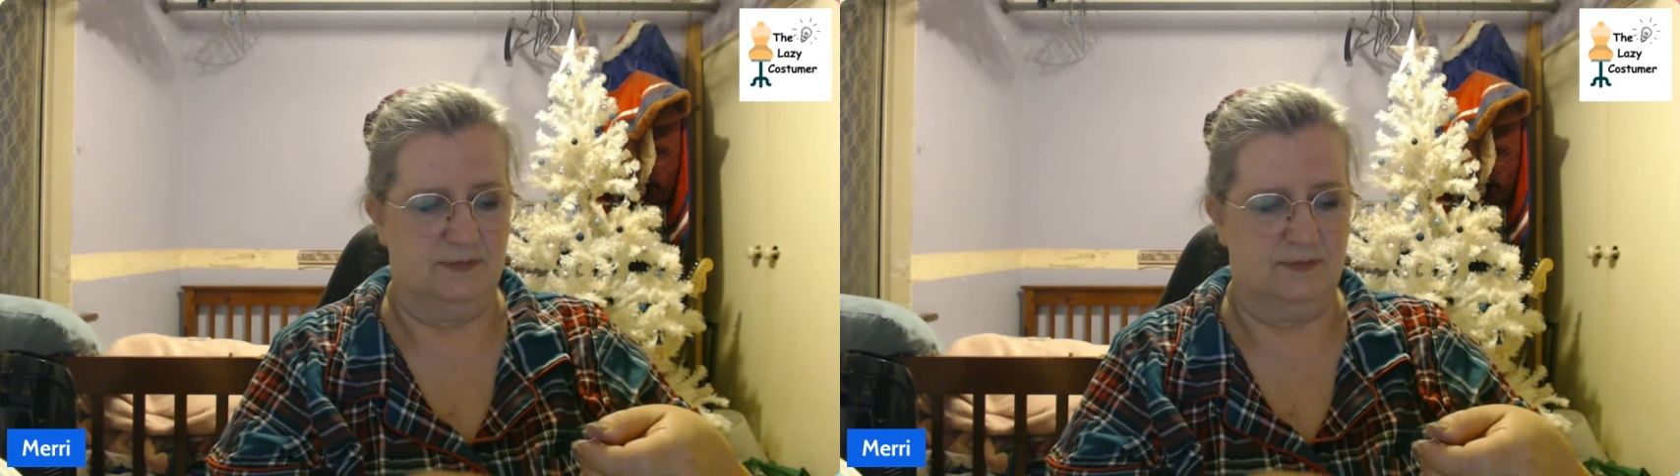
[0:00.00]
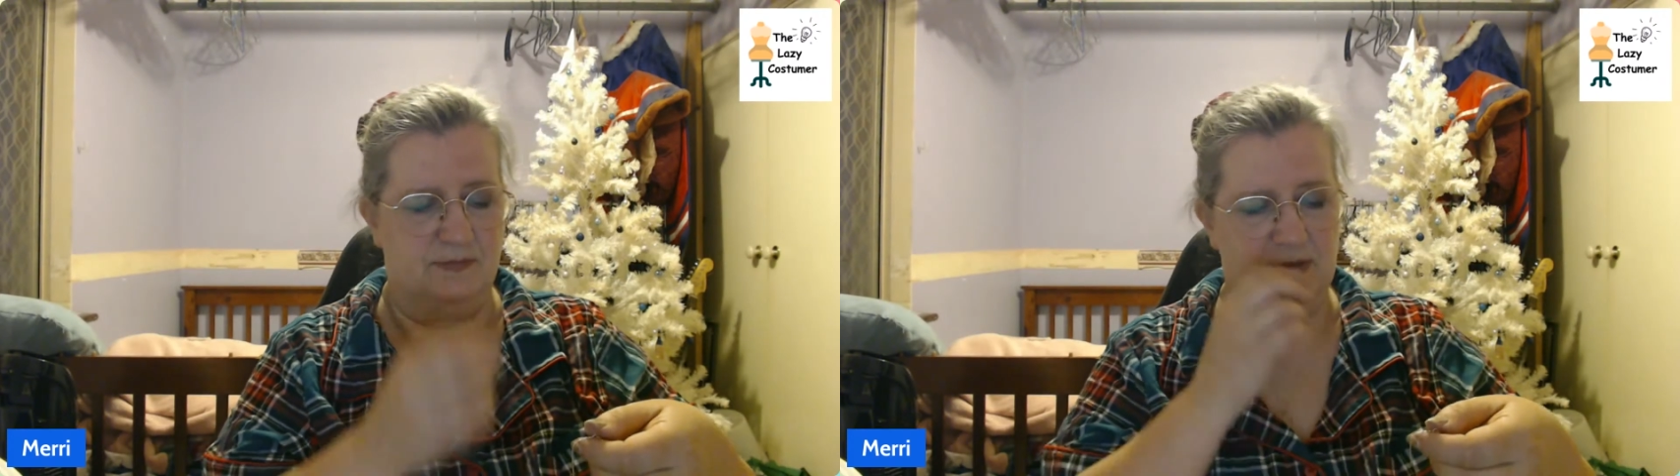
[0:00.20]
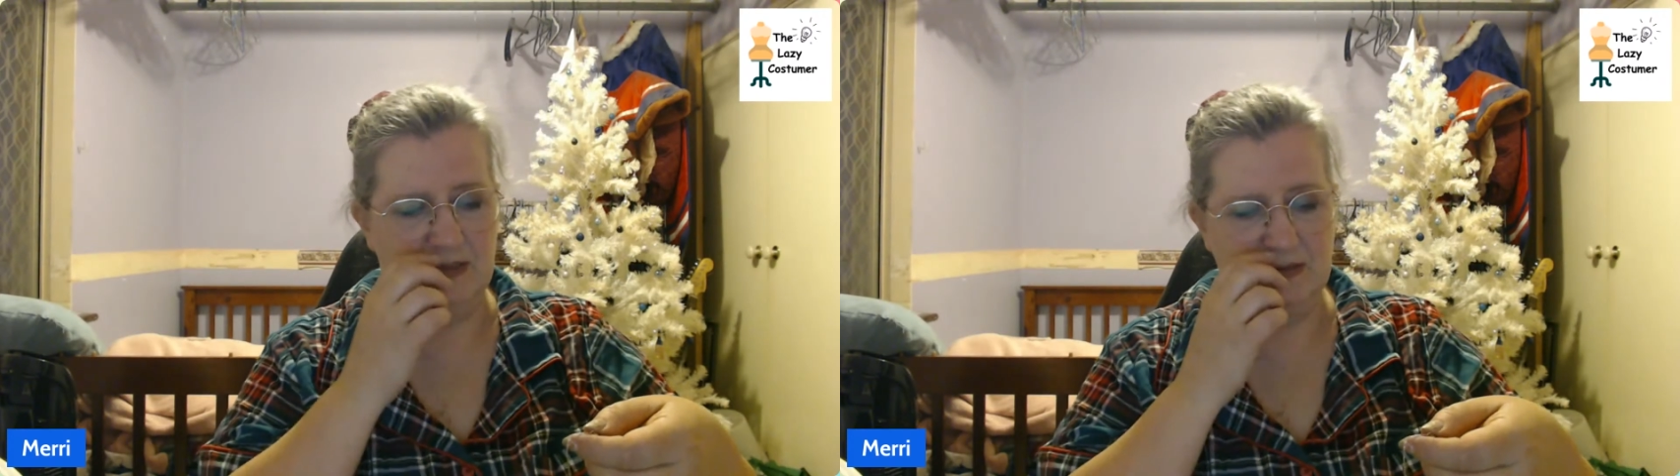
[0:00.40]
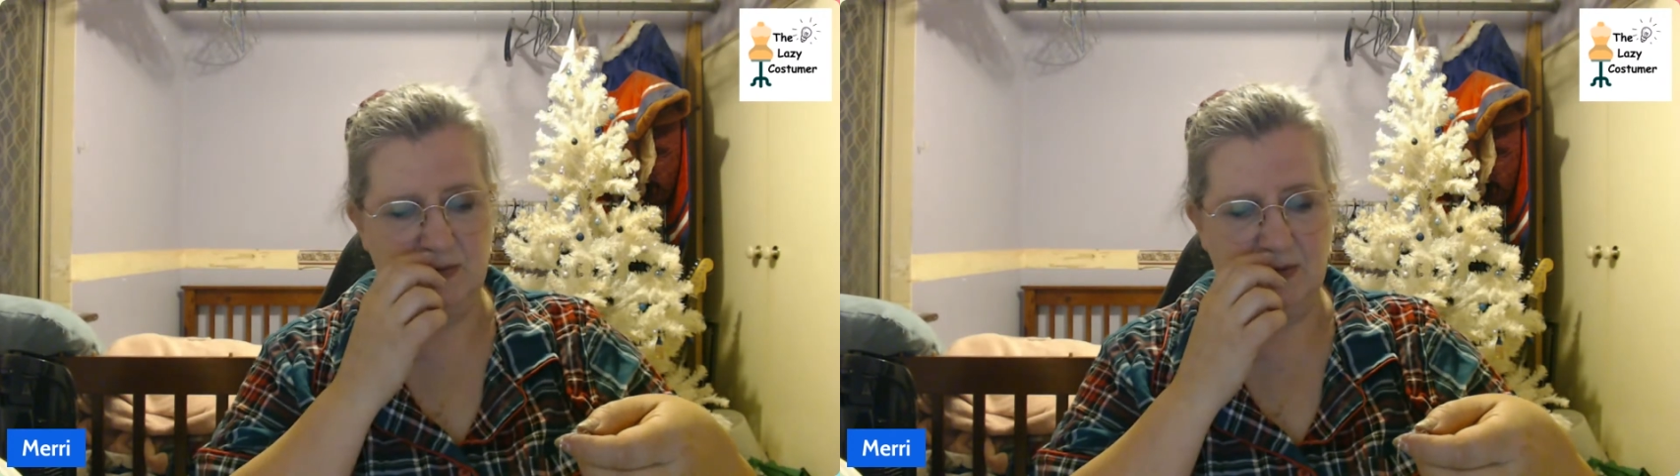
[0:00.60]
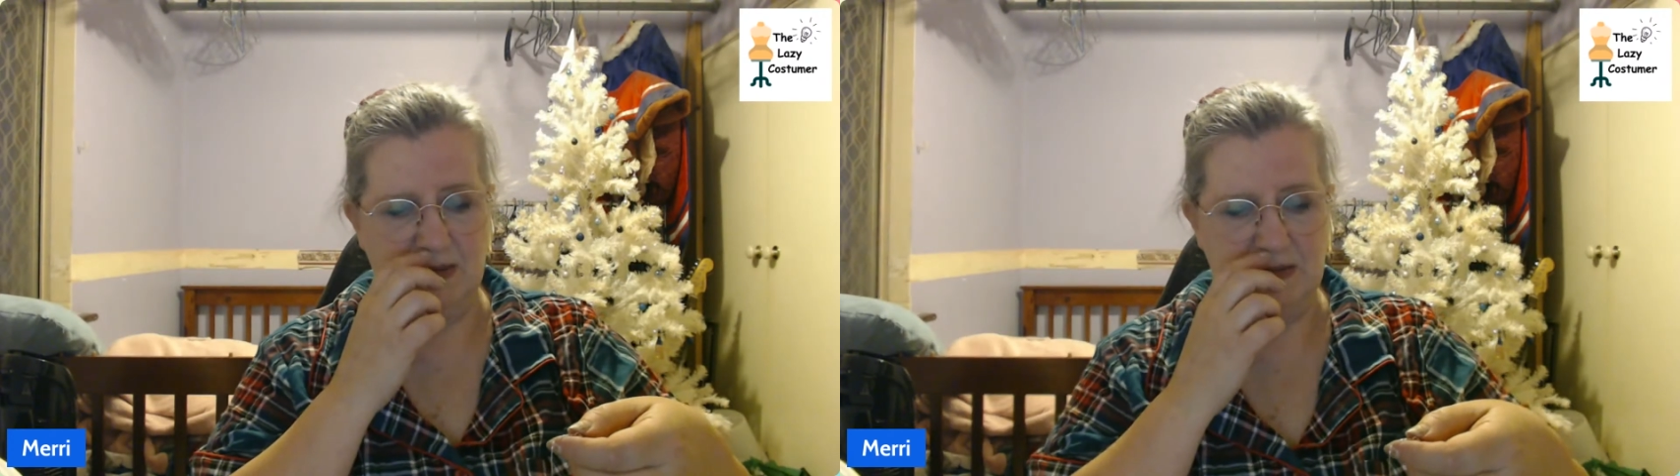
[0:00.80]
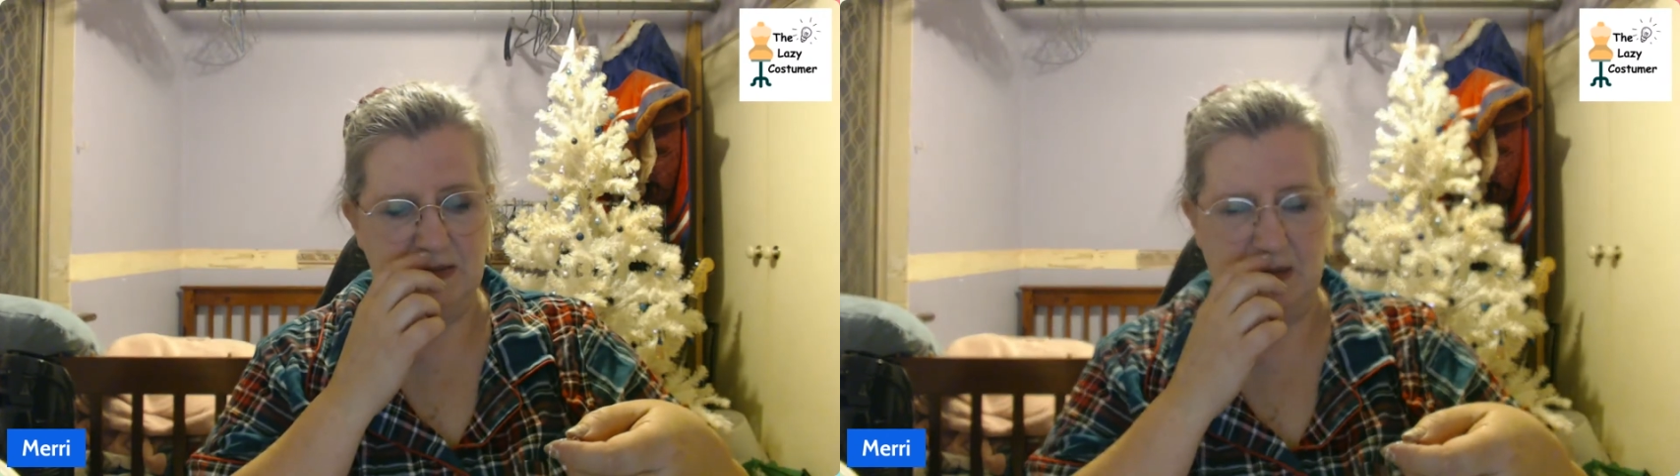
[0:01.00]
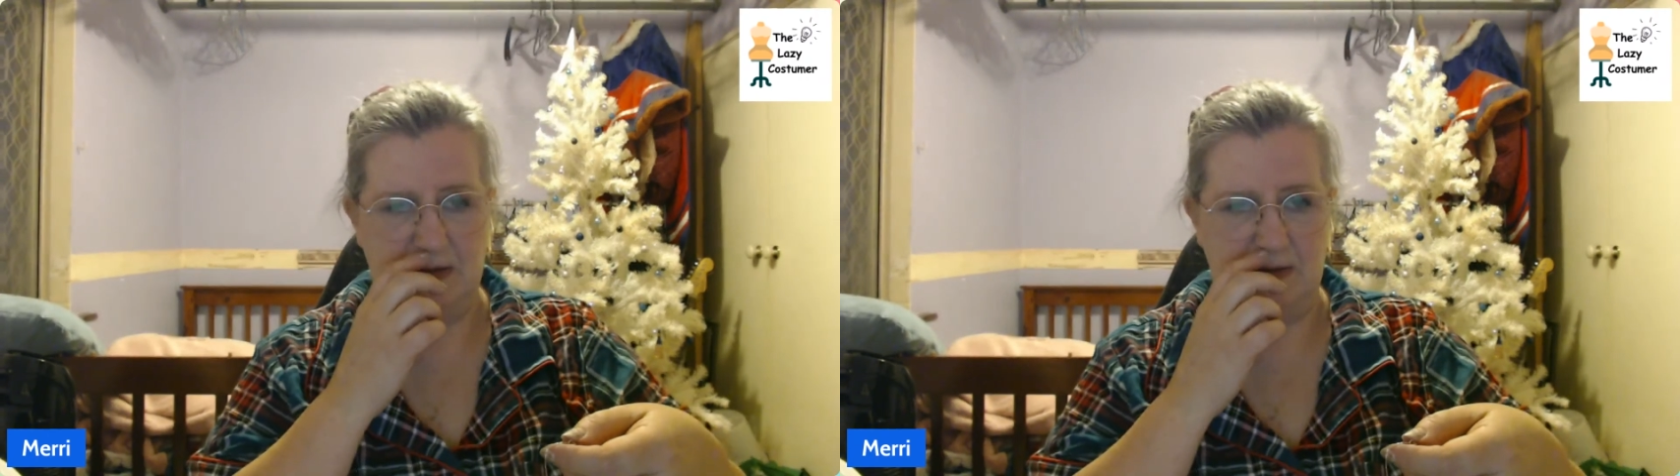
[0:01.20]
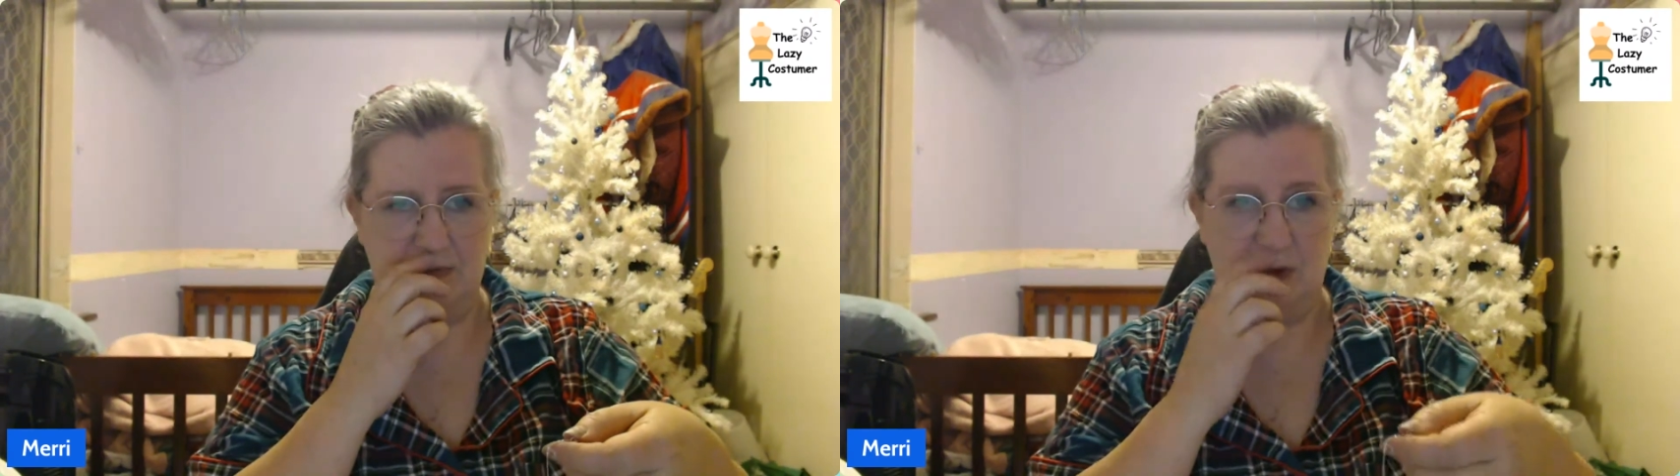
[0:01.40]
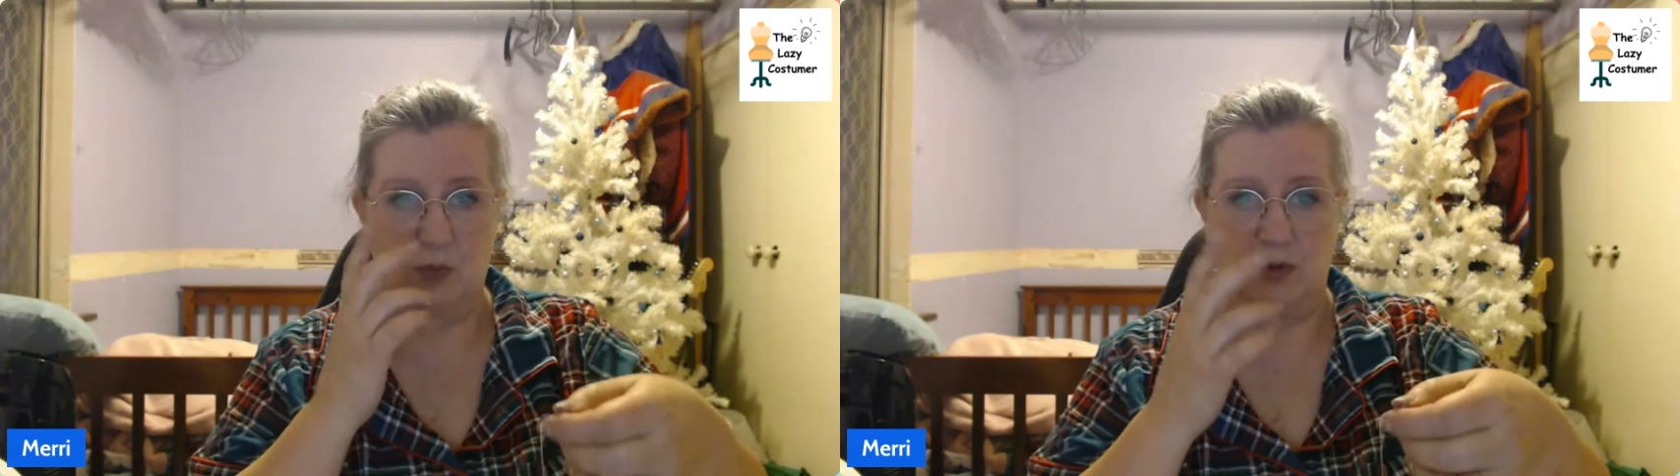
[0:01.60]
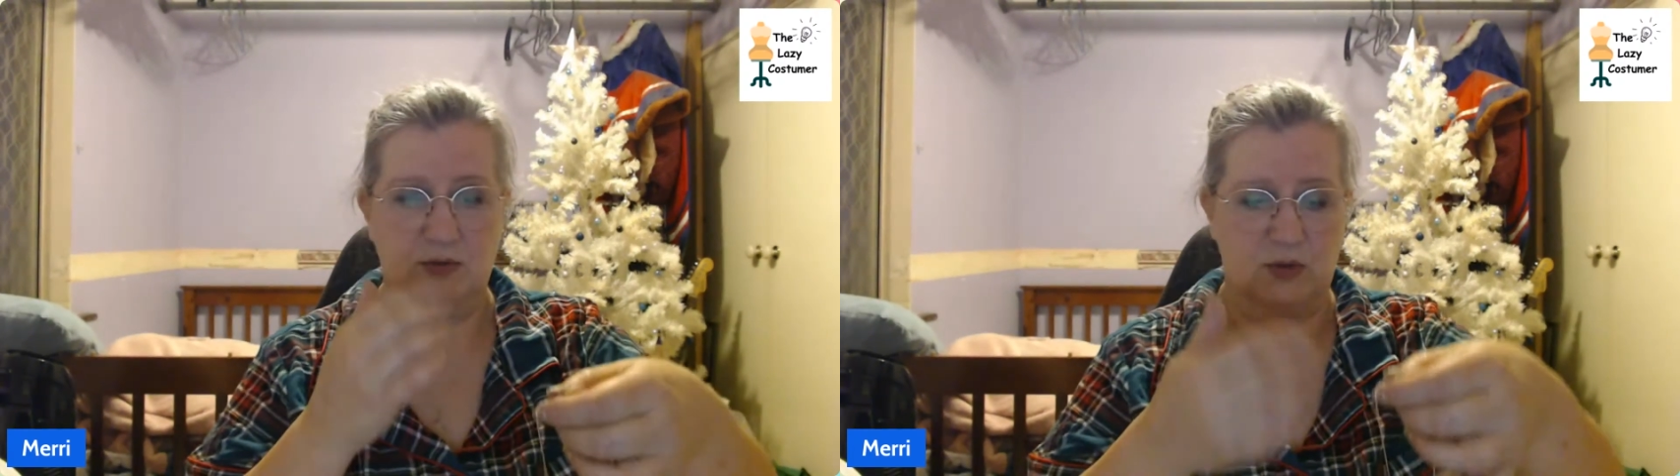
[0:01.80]
but this one is a
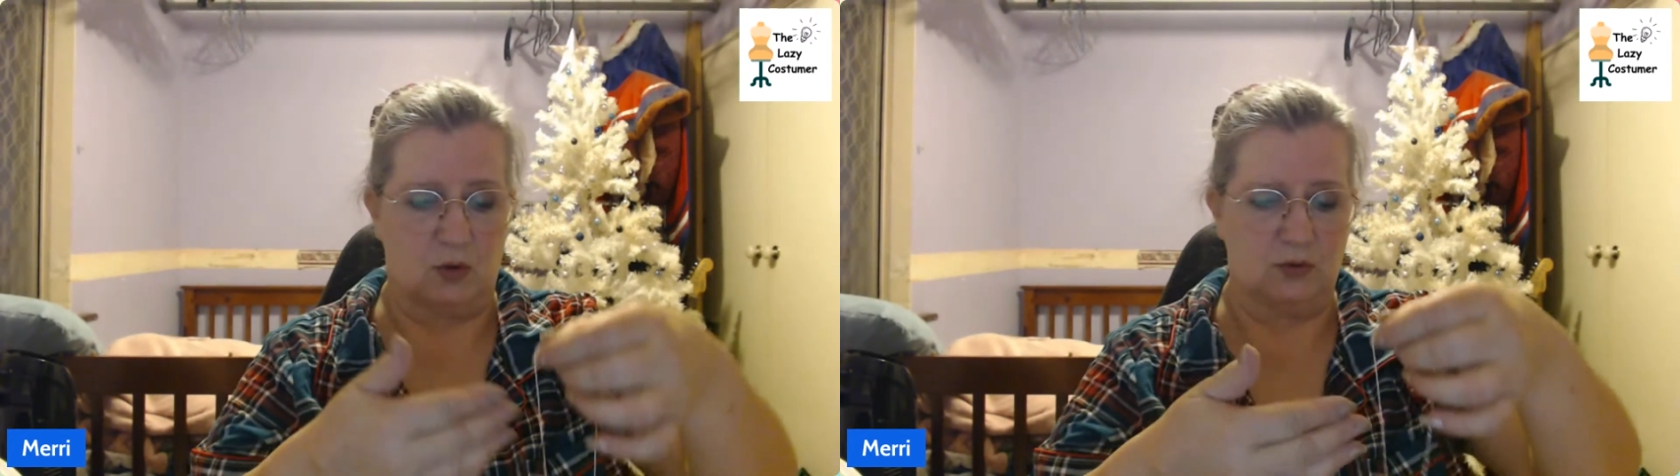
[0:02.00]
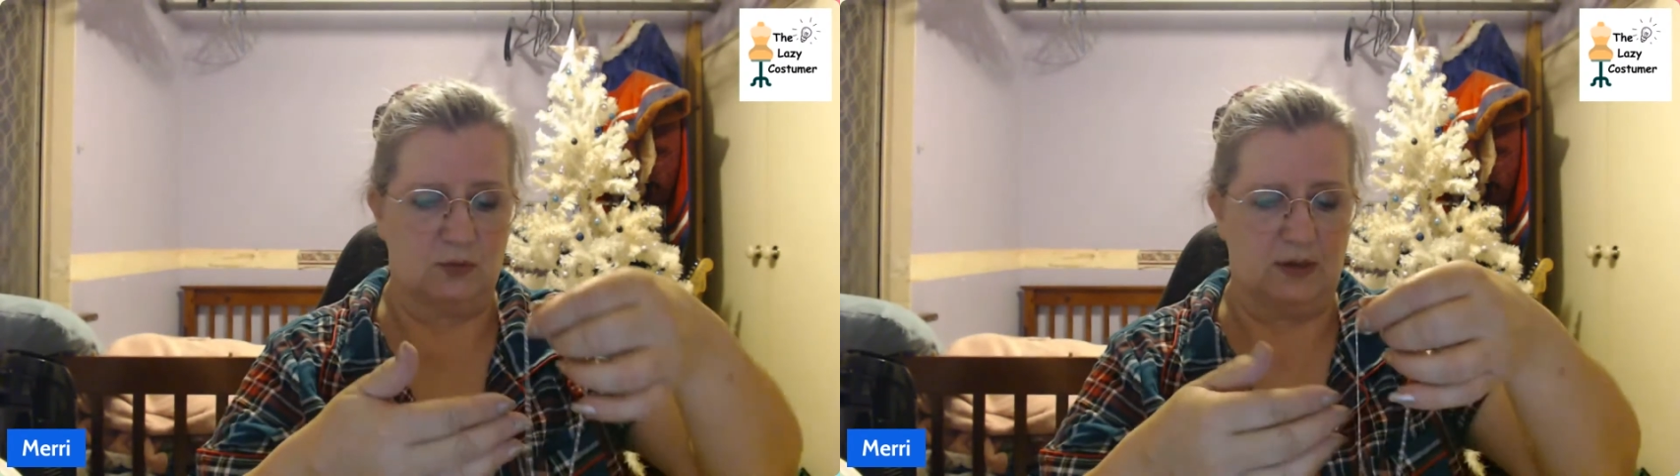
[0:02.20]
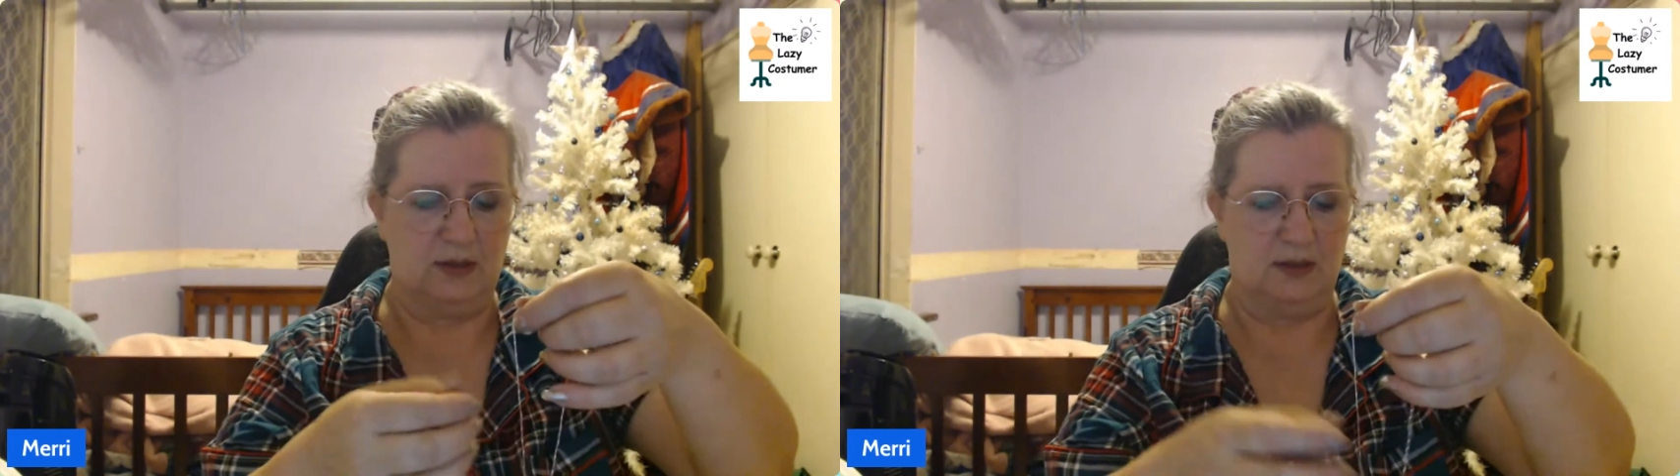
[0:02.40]
rose gold one,